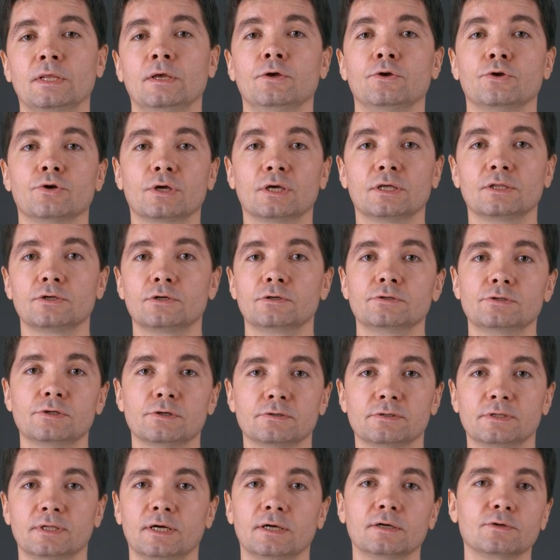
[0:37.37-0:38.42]
You can also
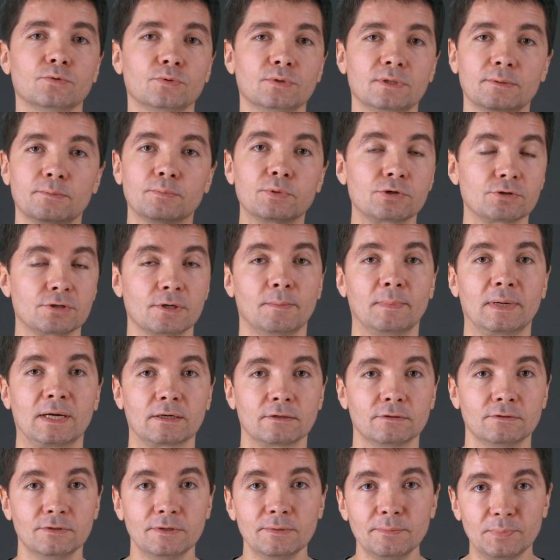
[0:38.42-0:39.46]
start with the Prusa Mark
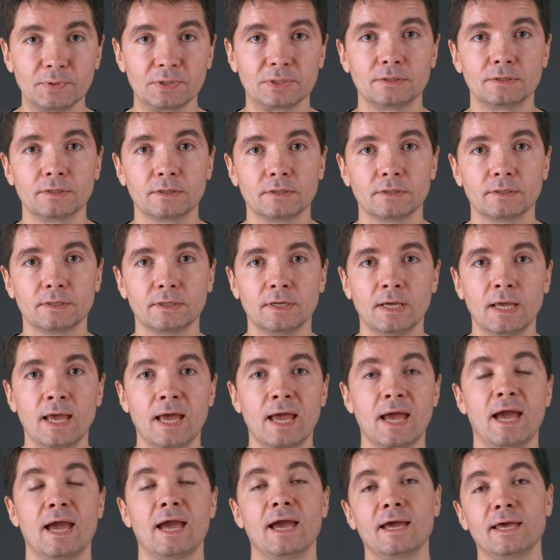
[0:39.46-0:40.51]
three printer
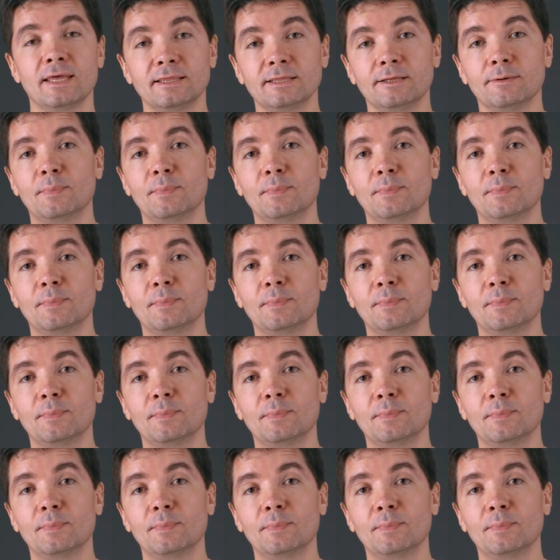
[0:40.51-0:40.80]
and the